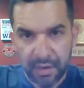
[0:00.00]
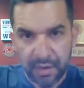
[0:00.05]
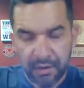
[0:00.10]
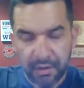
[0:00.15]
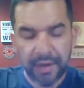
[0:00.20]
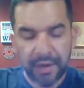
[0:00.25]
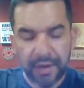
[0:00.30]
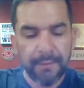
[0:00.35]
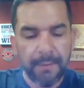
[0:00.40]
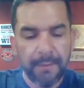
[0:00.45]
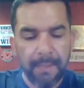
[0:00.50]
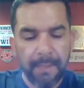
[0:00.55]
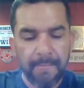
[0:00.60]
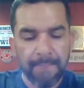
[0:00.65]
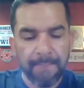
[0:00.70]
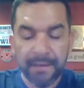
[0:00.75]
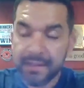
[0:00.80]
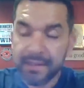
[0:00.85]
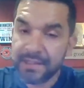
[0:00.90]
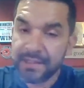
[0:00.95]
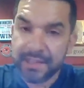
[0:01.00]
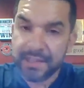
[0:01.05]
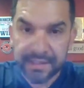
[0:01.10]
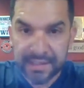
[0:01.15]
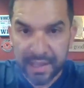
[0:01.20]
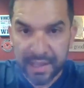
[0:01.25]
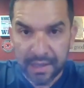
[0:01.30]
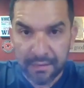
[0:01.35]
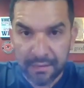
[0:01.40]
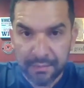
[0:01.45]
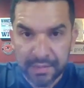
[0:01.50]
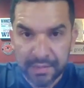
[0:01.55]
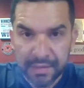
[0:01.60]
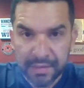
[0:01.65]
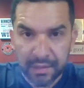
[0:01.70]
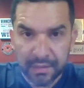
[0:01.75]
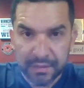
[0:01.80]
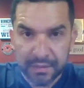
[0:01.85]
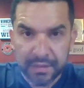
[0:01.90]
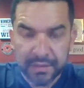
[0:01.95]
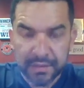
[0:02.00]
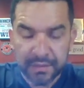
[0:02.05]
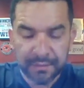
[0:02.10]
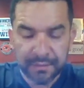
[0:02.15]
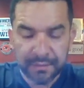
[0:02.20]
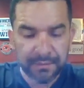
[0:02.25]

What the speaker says: right? This thing's getting results.